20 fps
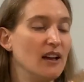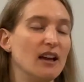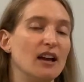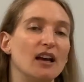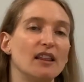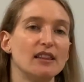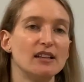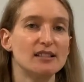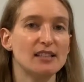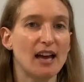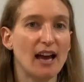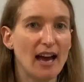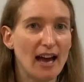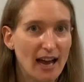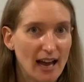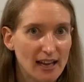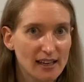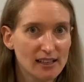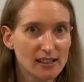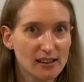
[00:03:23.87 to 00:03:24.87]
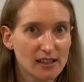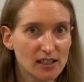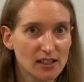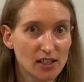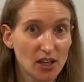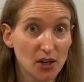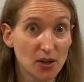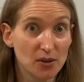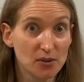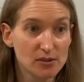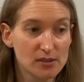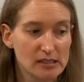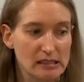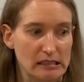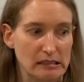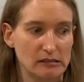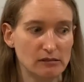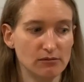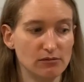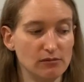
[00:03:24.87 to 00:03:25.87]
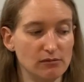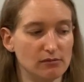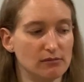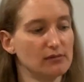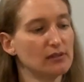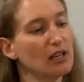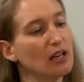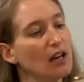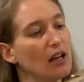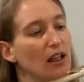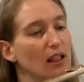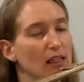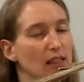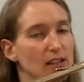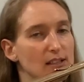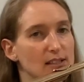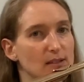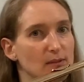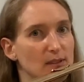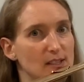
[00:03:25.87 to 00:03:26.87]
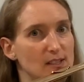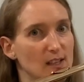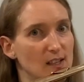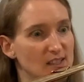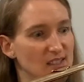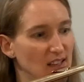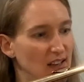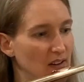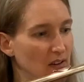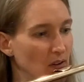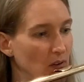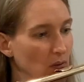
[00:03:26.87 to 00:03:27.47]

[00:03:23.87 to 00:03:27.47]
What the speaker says: and then to add in the notes, let's see what it sounds like.